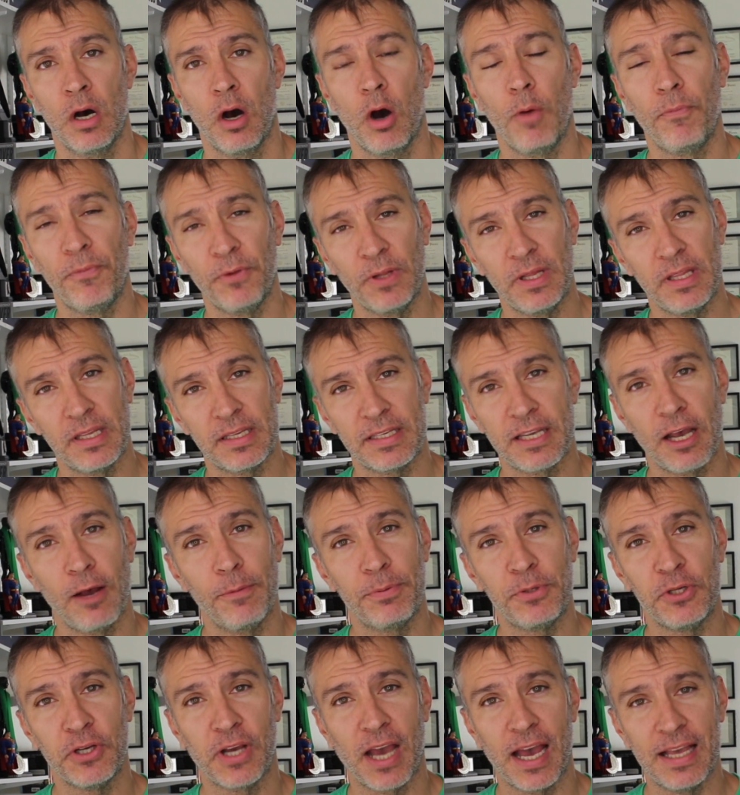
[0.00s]
Hopefully this
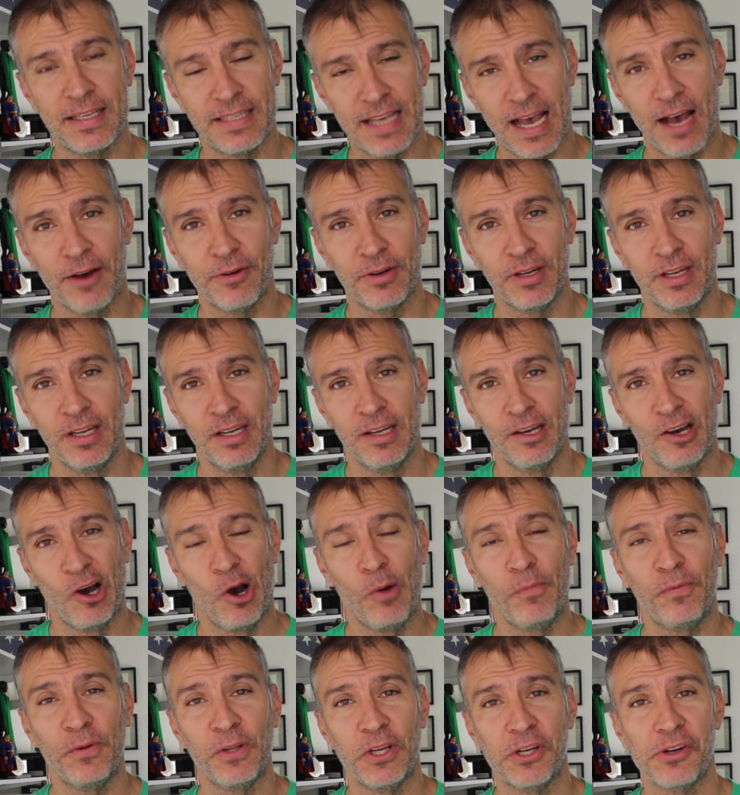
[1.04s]
helps you guys out.
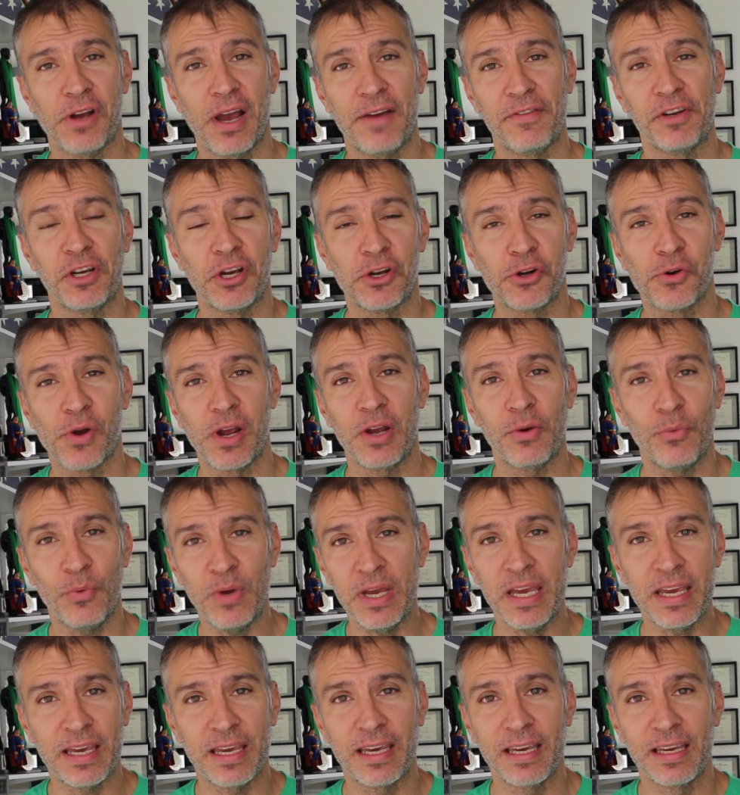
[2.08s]
Hopefully you're having a great
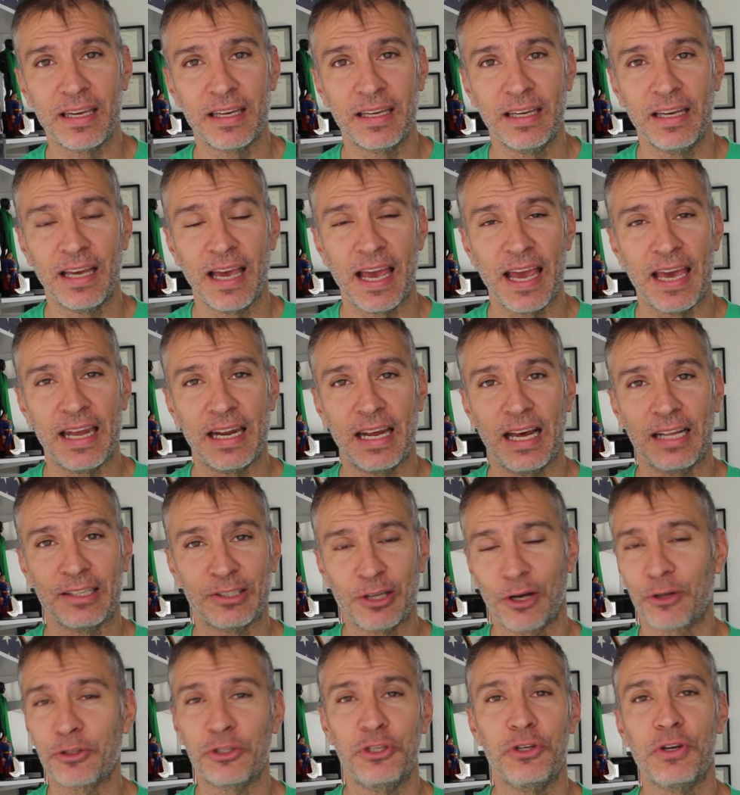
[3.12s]
week, and I'll
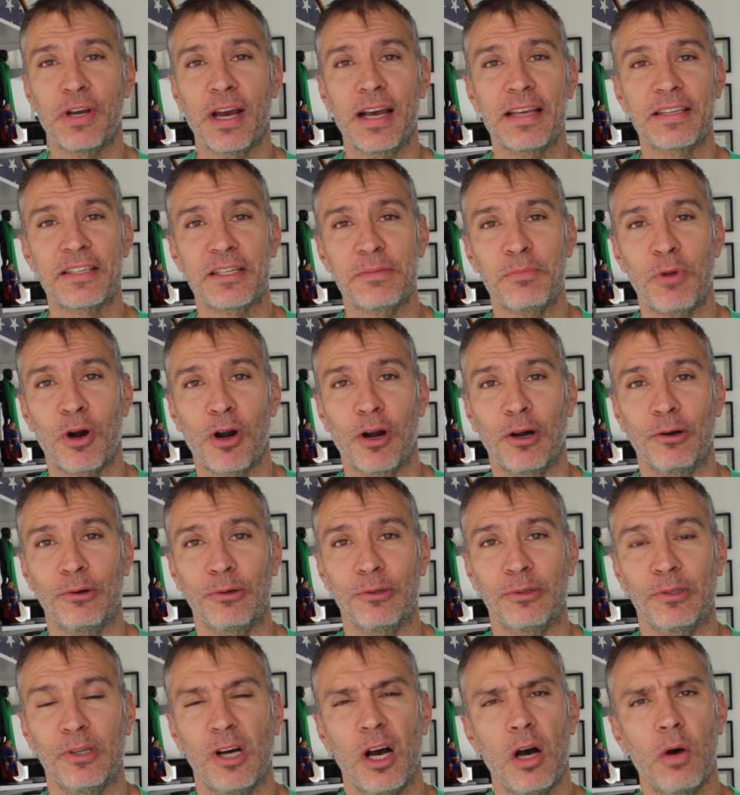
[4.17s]
talk to you guys
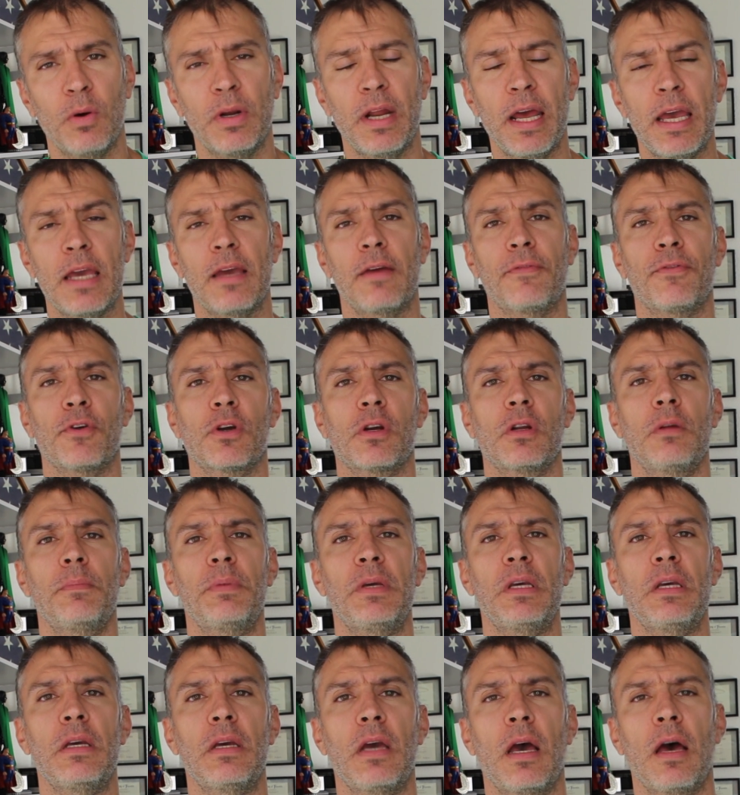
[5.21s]
tomorrow. Oh, and hey, if you're gonna
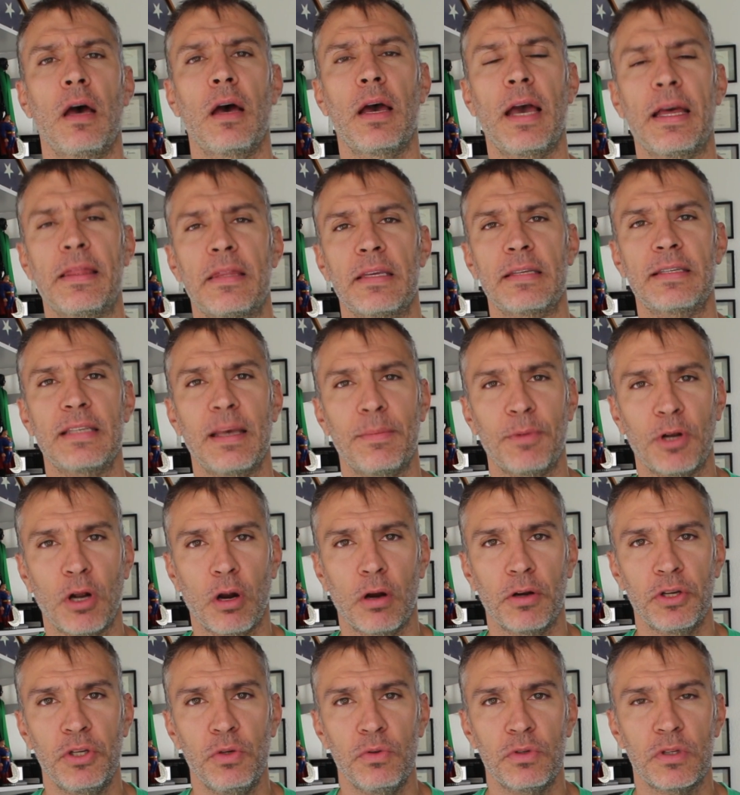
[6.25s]
be at the
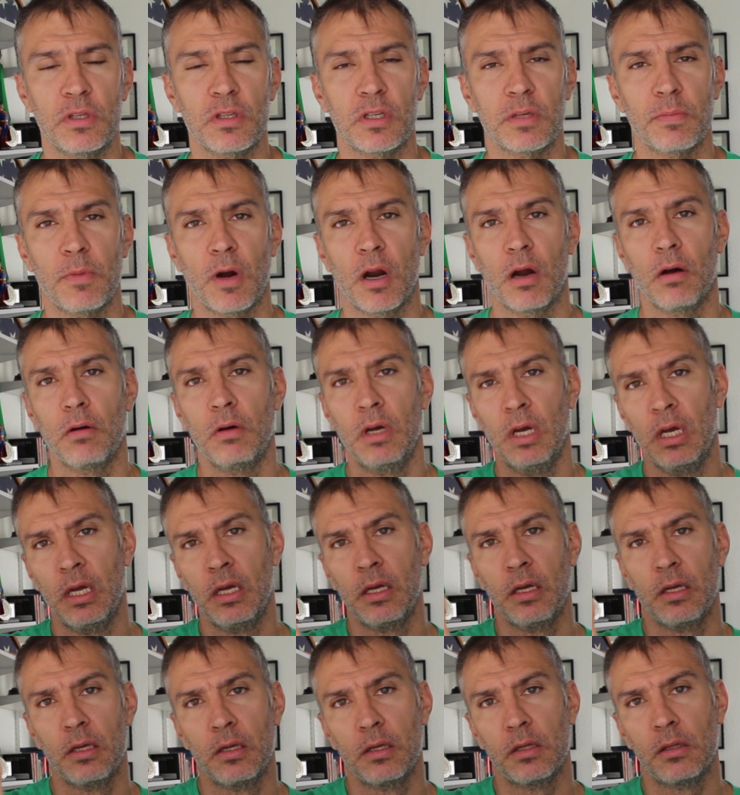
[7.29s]
seminar in Houston tomorrow,
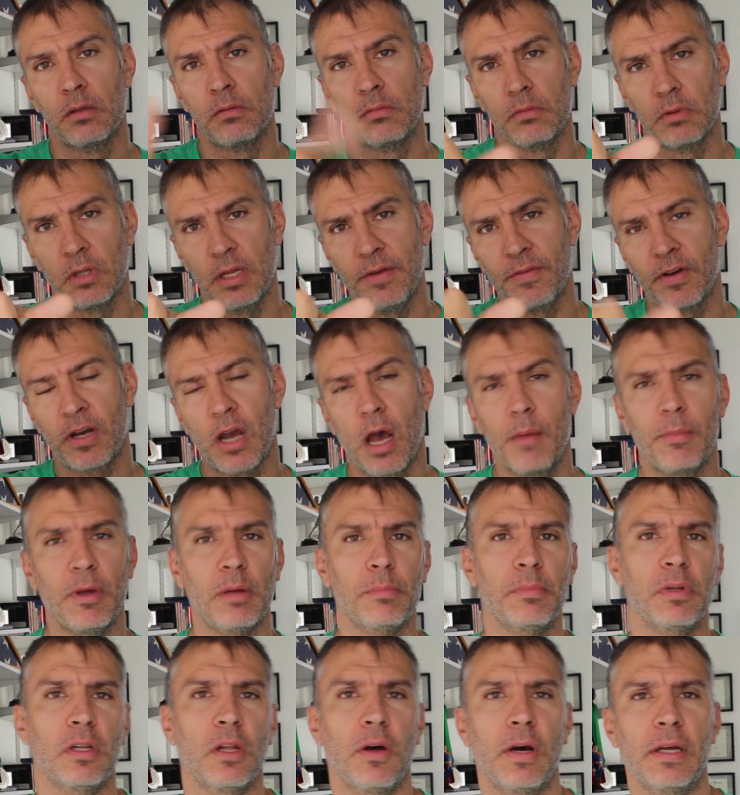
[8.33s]
leave a
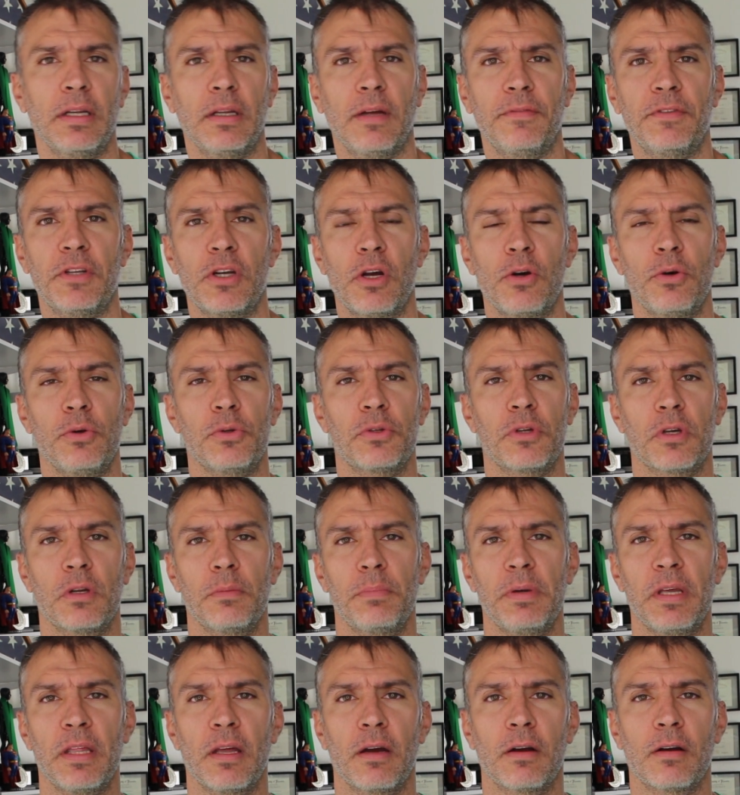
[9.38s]
comment below. I'd love to know who's gonna
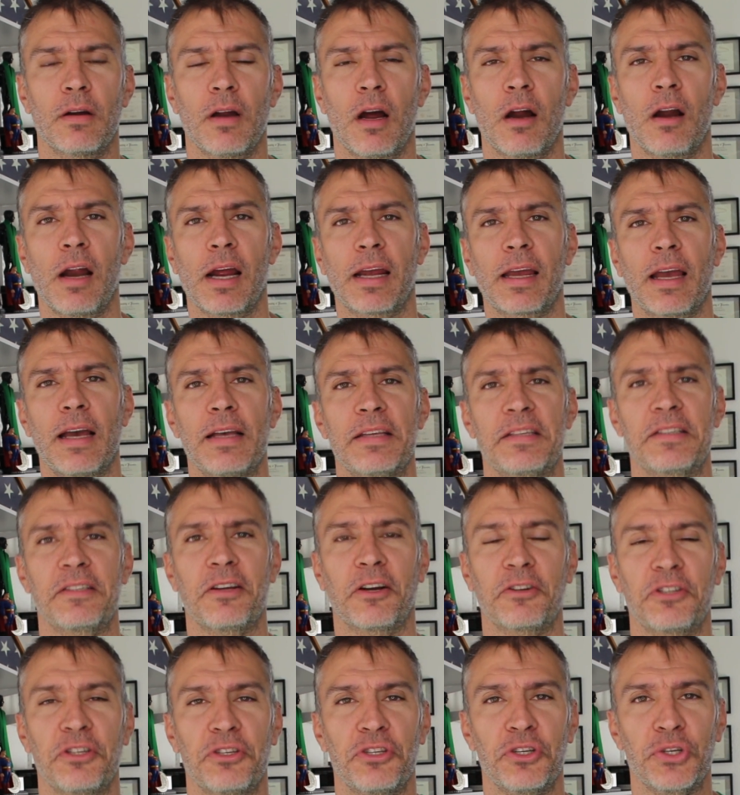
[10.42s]
be there. All right, guys,
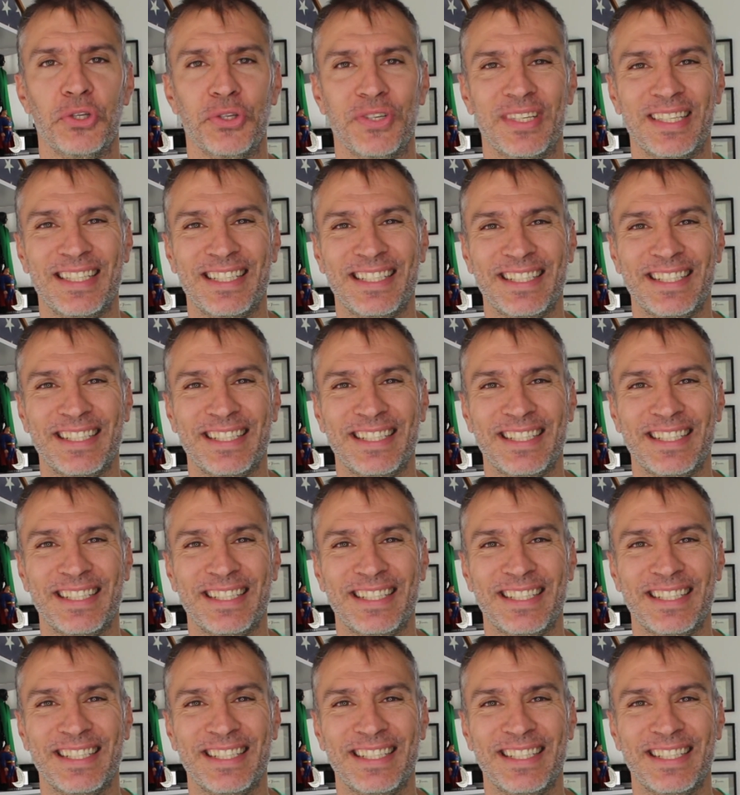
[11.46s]
talk to you soon.